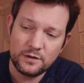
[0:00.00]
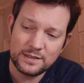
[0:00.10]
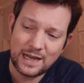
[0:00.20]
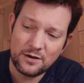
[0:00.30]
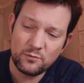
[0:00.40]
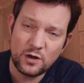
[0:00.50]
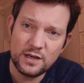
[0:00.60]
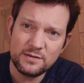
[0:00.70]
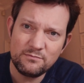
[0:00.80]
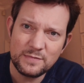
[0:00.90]

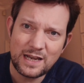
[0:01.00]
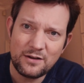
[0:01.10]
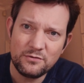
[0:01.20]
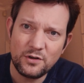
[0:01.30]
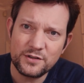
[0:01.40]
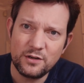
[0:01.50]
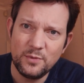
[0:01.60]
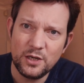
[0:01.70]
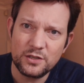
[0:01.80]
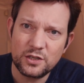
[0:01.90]
Down-wise, down, not so
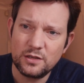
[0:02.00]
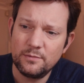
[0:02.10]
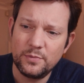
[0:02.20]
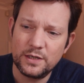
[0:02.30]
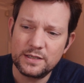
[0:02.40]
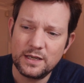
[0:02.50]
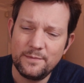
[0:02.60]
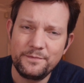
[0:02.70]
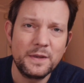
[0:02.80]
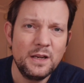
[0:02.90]
much, but
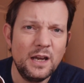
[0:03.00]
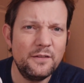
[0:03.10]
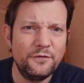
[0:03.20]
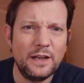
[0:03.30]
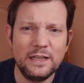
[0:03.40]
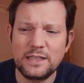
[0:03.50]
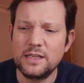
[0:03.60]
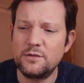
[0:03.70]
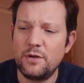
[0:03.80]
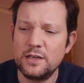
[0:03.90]
um, a fairly
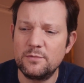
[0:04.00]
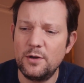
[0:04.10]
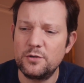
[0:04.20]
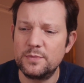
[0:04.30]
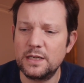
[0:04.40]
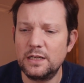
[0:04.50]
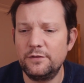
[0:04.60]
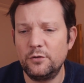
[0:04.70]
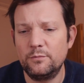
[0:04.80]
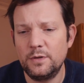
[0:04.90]
decent range of motion, particularly
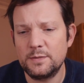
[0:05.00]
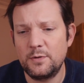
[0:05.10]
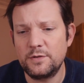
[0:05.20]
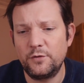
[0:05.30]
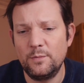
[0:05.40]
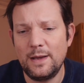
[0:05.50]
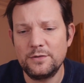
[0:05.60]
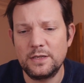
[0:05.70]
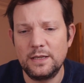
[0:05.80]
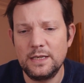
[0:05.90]
if you, I suppose, if you
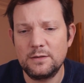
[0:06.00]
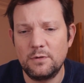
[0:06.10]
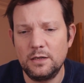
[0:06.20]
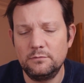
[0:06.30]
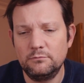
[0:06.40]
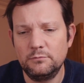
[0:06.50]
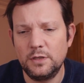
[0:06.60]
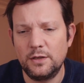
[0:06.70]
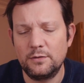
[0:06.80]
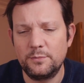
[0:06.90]
mounted it this way.
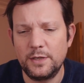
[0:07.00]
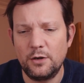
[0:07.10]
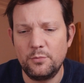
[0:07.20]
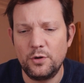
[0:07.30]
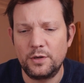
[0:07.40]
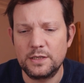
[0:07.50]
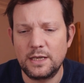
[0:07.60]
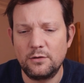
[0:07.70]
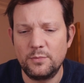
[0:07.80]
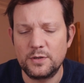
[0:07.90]
No, there would be no point because
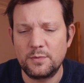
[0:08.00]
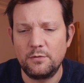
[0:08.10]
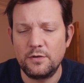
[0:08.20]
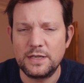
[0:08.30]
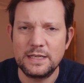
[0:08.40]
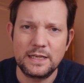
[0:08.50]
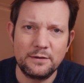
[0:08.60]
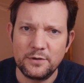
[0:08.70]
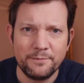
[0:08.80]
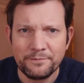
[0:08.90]
then you'd just be rotating it,
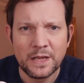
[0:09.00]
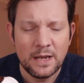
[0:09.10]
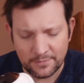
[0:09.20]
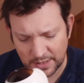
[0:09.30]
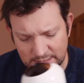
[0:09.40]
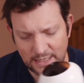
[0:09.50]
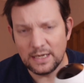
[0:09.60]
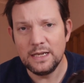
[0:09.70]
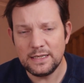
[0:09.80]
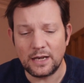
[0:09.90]
wouldn't you? But uh,
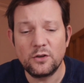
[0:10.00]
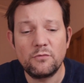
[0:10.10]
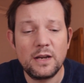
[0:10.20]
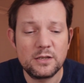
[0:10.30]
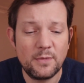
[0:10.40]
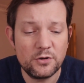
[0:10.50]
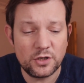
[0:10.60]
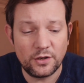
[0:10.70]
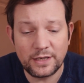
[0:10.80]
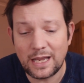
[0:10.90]
yeah, good range of
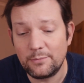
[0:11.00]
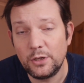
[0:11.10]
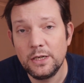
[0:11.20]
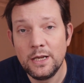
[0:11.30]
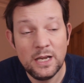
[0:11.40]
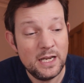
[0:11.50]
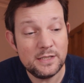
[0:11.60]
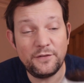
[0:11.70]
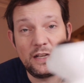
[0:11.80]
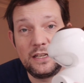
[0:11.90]
motion on the camera.
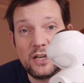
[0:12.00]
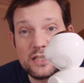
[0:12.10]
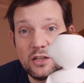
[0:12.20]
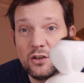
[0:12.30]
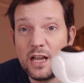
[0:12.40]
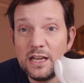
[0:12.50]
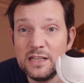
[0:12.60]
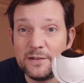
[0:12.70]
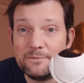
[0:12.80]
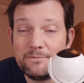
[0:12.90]
It's fairly nice to look at,
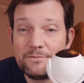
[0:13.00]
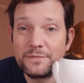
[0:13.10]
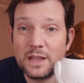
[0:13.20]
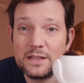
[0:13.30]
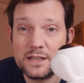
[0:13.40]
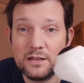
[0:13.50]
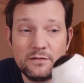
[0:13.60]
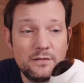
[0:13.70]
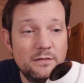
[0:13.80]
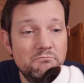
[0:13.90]
isn't it? It's a,
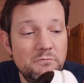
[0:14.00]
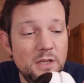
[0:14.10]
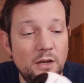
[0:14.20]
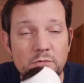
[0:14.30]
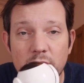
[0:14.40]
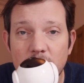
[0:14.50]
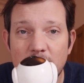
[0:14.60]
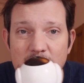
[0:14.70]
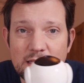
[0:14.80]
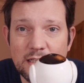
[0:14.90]
you know,
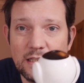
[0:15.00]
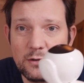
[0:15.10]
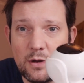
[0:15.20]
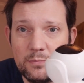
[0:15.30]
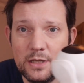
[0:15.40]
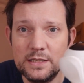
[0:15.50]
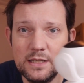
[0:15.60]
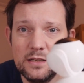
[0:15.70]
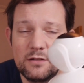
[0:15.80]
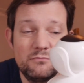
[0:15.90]
aesthetically quite
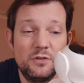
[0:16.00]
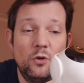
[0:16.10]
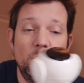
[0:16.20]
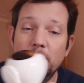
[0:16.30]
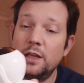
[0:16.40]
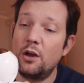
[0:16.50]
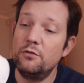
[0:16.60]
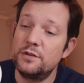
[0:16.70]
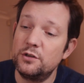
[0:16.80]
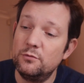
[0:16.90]
pleasing. I don't normally go
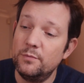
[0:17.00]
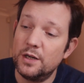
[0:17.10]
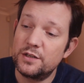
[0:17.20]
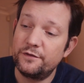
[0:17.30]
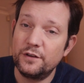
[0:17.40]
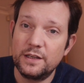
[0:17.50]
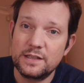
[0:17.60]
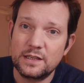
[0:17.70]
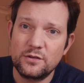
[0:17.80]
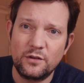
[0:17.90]
too much for this
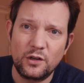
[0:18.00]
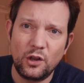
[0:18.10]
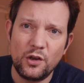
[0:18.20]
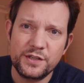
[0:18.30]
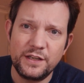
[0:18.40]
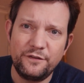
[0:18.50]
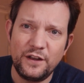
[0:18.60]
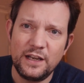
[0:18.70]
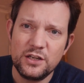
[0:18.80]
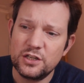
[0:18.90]
sort of glossy
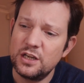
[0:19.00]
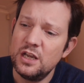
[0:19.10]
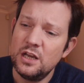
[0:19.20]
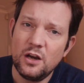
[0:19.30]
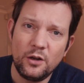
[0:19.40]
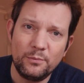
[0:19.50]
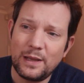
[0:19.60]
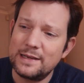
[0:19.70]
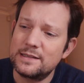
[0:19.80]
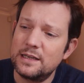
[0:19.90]
finish on
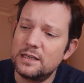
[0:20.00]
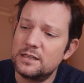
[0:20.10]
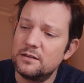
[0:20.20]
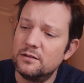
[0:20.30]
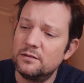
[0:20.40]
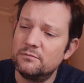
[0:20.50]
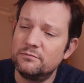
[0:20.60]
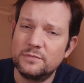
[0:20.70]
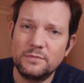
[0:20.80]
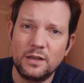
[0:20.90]
plastics,
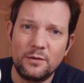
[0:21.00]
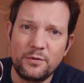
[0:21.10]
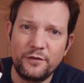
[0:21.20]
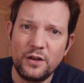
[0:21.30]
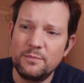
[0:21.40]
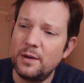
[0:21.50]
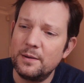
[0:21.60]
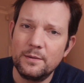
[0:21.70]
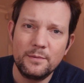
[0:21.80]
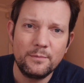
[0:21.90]
and yeah, I prefer my,
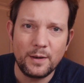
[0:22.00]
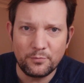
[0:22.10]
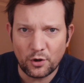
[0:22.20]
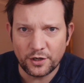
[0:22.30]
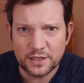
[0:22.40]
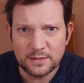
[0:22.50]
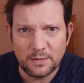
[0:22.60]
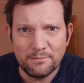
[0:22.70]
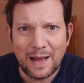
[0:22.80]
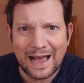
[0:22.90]
my products to be
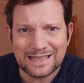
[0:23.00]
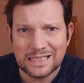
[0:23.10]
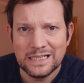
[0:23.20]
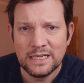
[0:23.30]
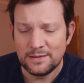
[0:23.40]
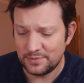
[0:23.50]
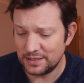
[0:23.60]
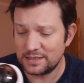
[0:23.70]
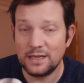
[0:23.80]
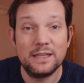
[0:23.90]
matte,
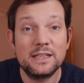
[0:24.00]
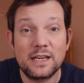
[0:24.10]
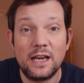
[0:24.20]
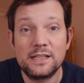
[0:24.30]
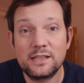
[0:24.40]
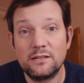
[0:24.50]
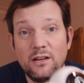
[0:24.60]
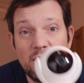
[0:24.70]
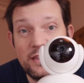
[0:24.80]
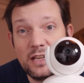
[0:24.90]
but uh, in this case,
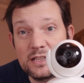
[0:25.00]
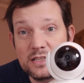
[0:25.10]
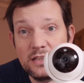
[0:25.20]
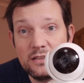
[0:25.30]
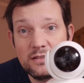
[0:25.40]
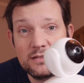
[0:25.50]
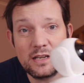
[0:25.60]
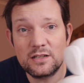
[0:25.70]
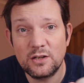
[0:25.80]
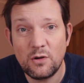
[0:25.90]
I think that's uh, it's
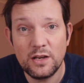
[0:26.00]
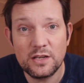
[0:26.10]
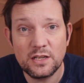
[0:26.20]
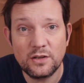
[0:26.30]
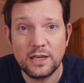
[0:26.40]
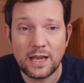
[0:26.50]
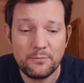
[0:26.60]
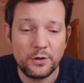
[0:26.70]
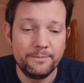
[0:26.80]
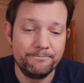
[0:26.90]
actually quite a nice looking
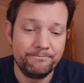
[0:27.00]
camera.